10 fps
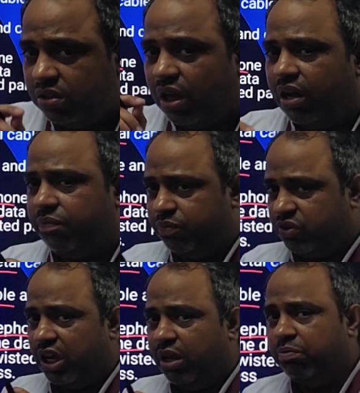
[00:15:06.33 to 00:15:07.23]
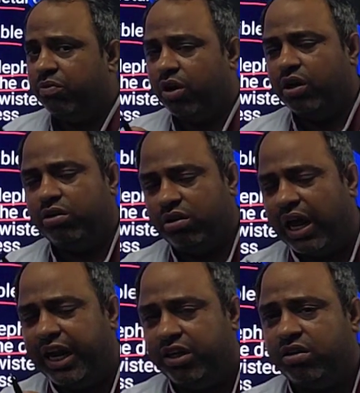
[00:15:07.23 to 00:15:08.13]
The same
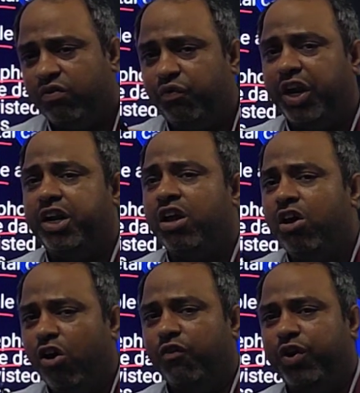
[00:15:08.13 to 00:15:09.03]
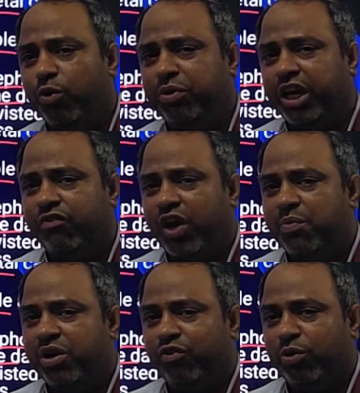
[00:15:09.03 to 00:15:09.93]
light weight of an optical
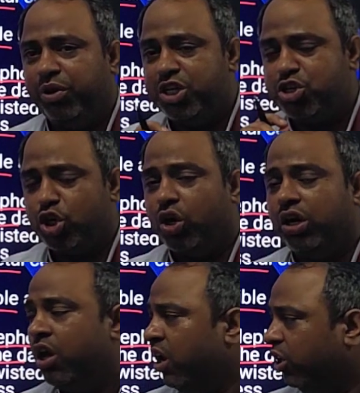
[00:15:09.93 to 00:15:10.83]
fiber will be installed